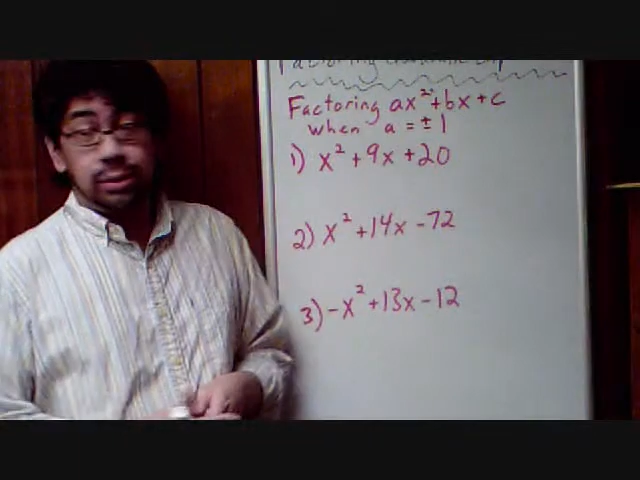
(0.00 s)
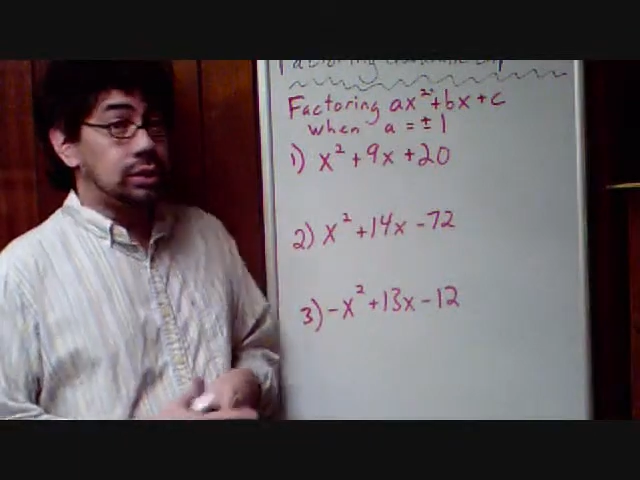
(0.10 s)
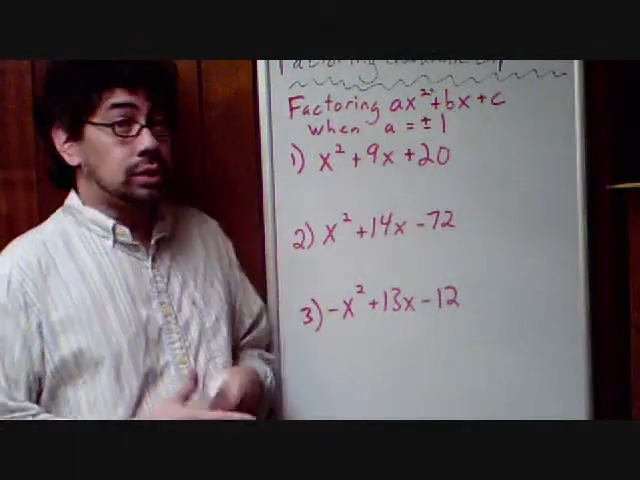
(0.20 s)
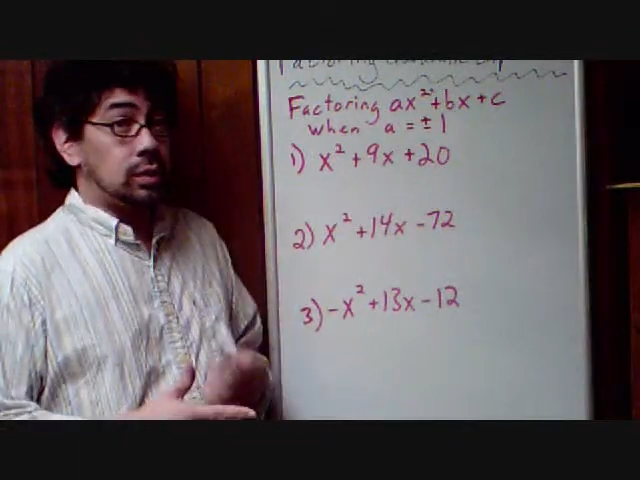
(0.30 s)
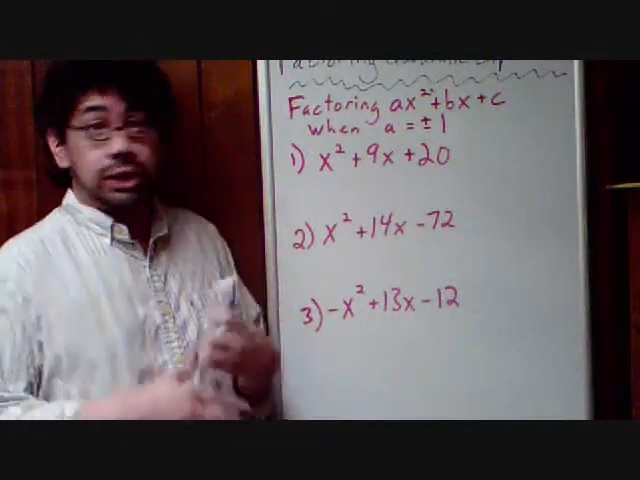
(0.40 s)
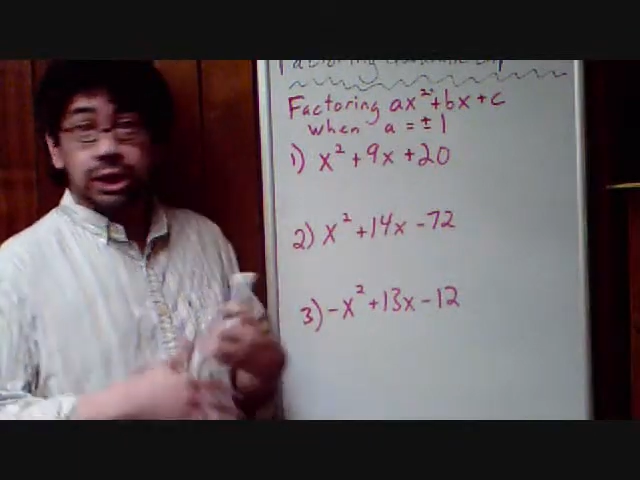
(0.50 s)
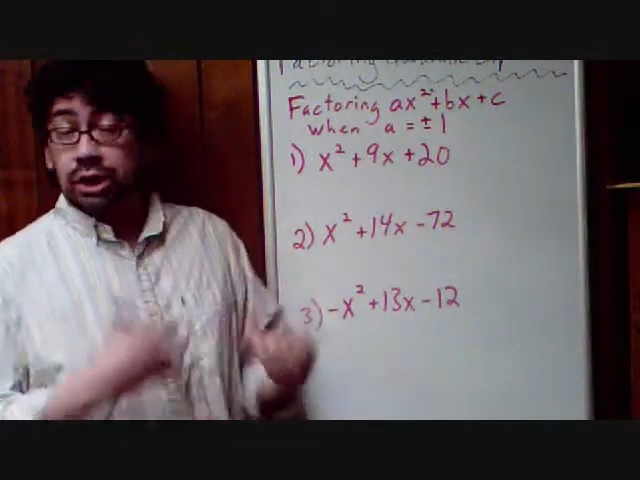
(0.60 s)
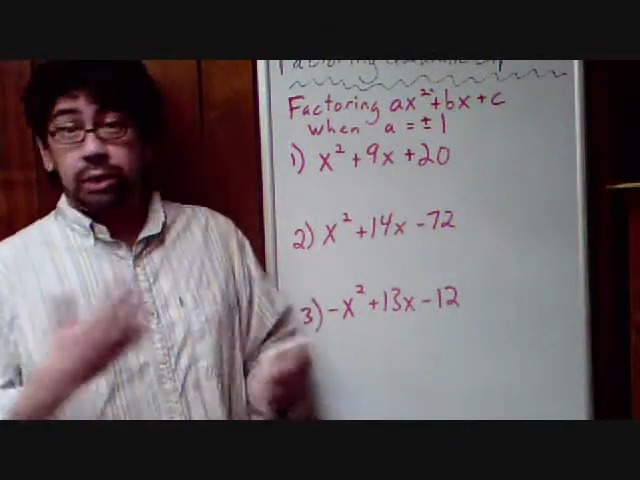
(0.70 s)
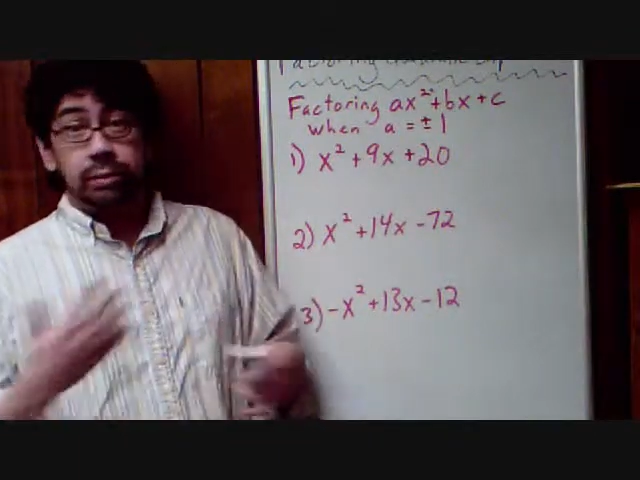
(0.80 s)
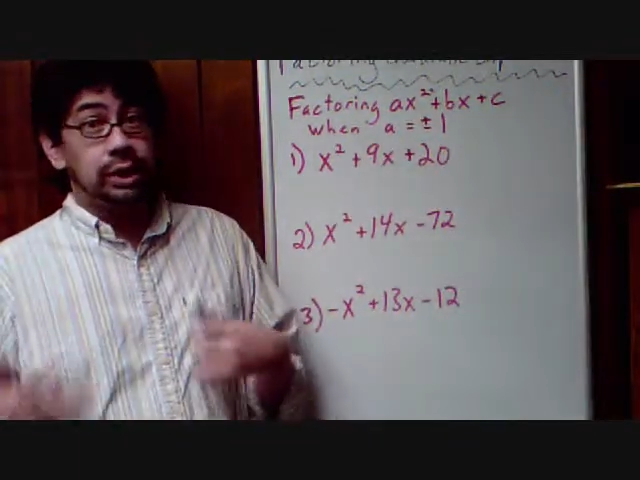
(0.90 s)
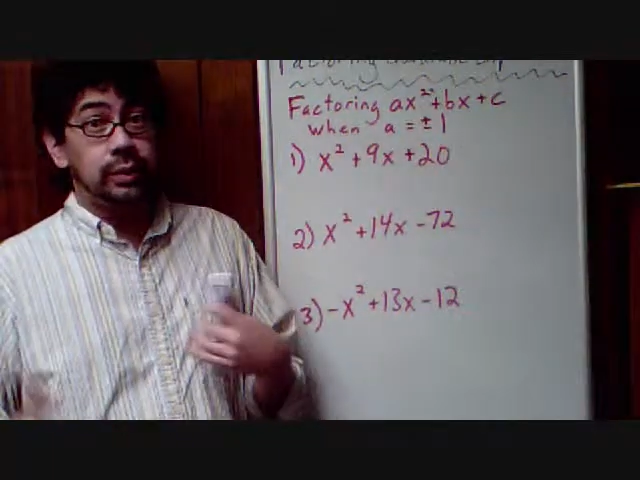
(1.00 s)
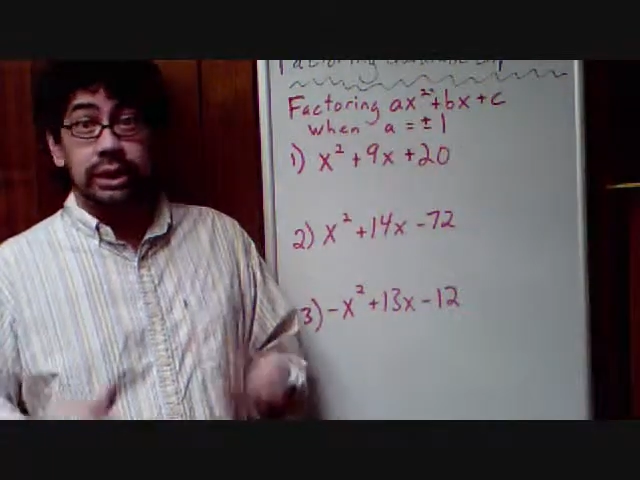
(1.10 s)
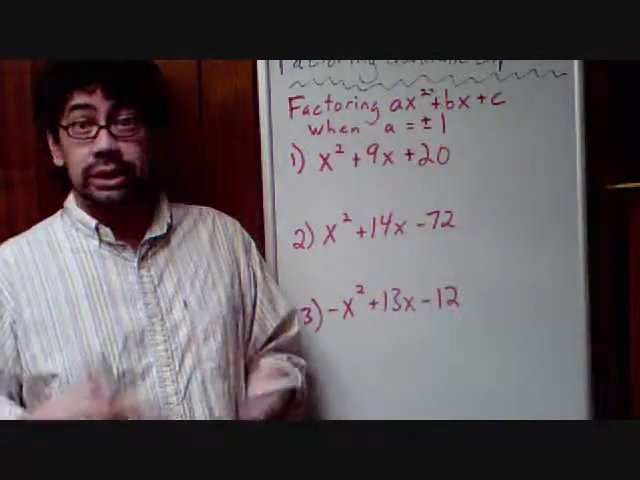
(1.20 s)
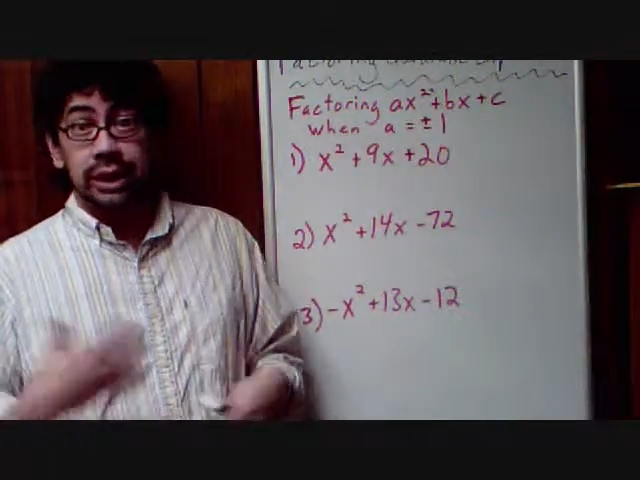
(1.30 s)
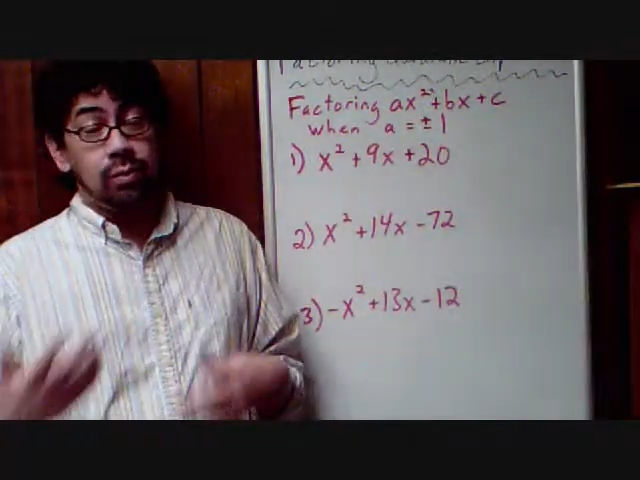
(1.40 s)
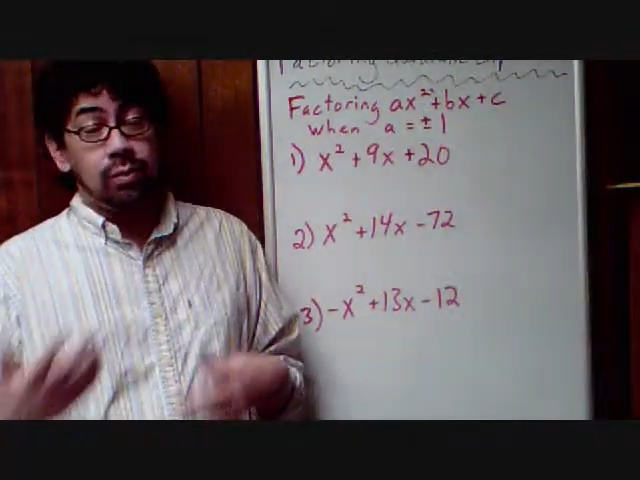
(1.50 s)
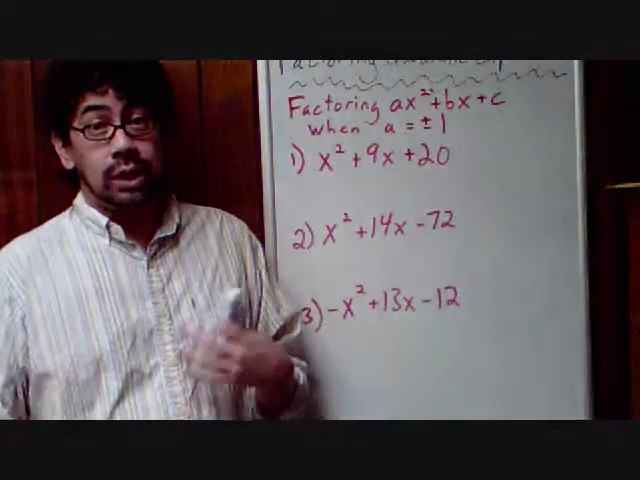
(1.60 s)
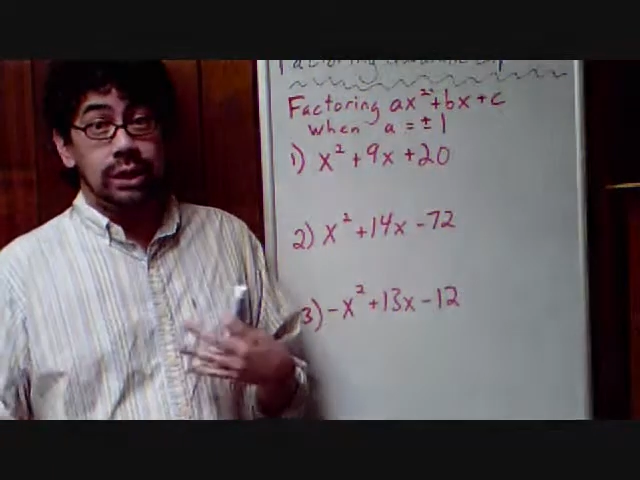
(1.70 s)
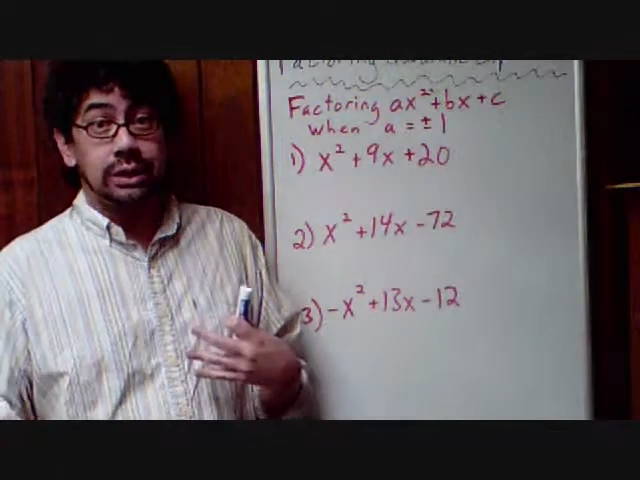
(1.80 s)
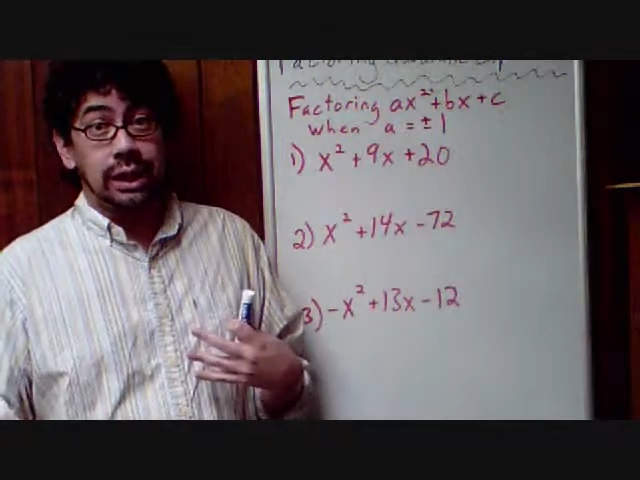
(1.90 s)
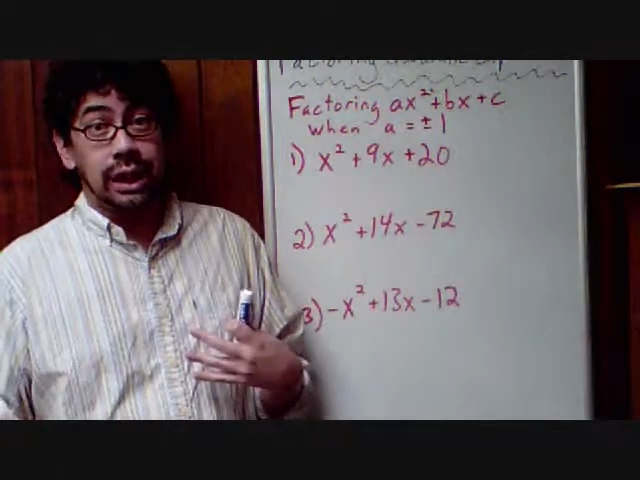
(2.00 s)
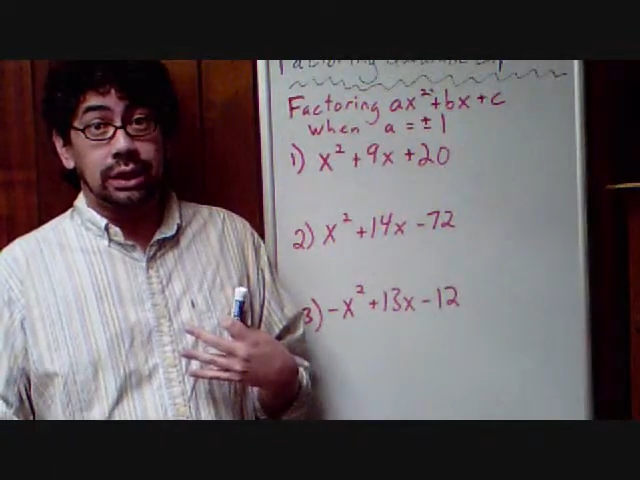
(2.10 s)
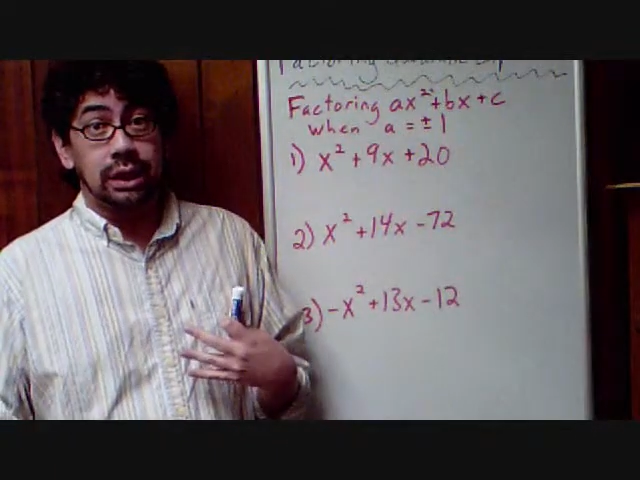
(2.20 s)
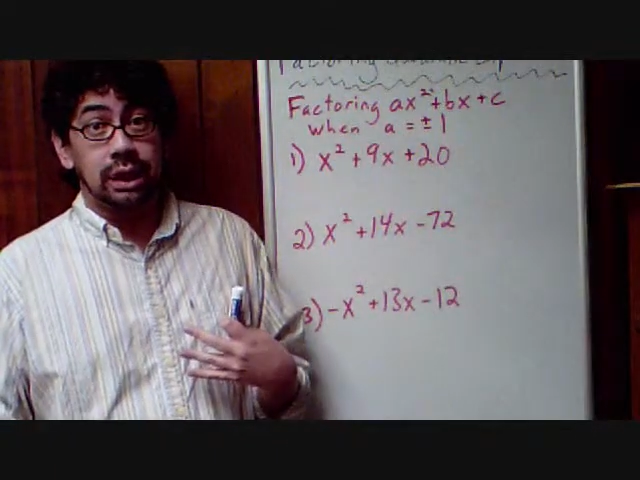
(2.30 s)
so we're just going to be doing the same ones that